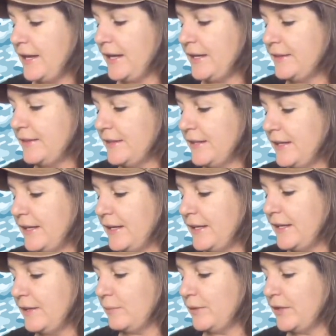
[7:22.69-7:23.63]
And
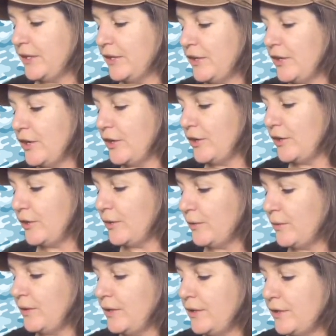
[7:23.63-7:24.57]
then we could
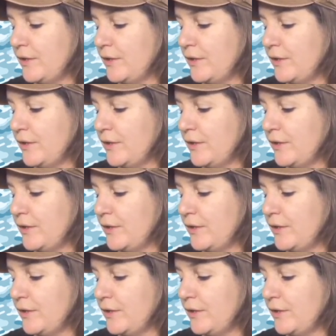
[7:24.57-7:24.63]
go